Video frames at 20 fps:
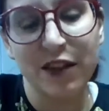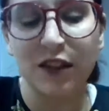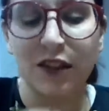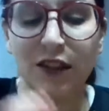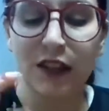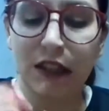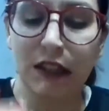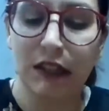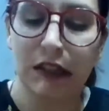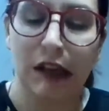so
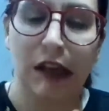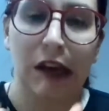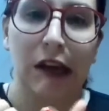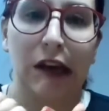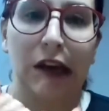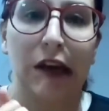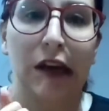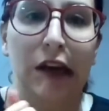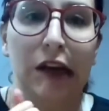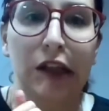you just
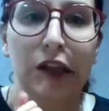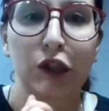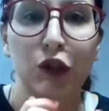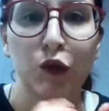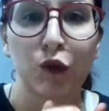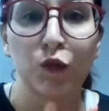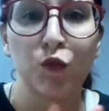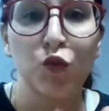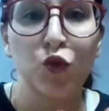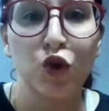kind of gotta
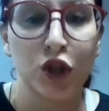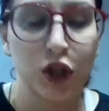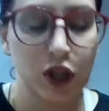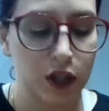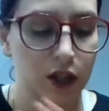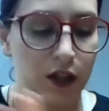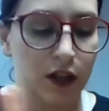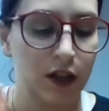smoosh